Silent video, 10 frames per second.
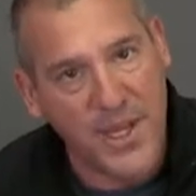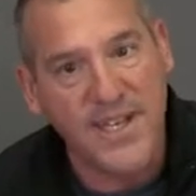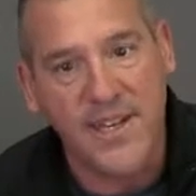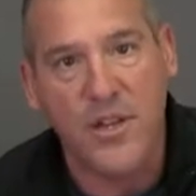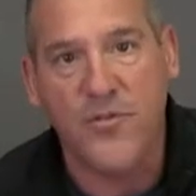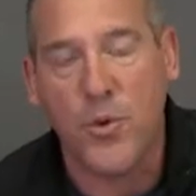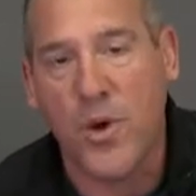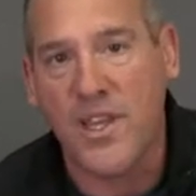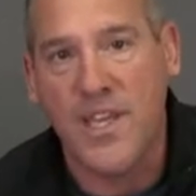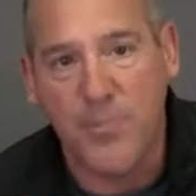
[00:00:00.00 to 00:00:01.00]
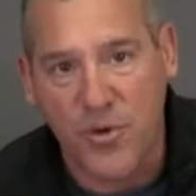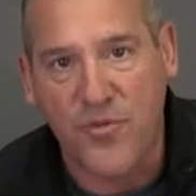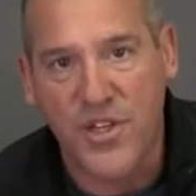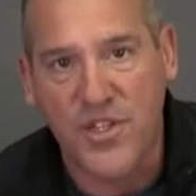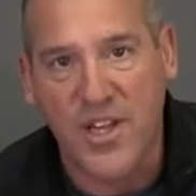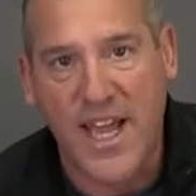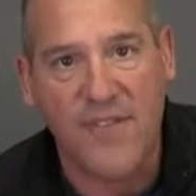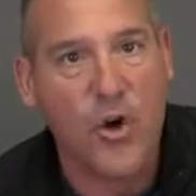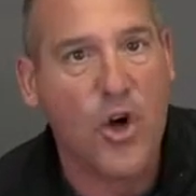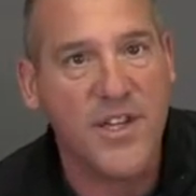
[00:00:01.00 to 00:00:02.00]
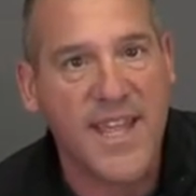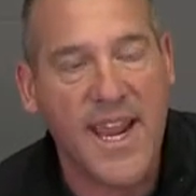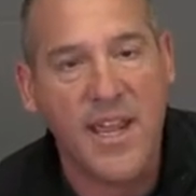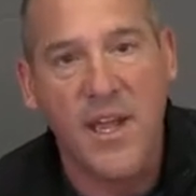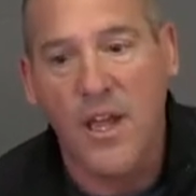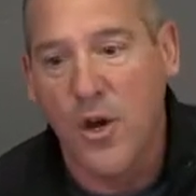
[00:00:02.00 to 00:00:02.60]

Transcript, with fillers: Big deal if you want to keep your fish alive all day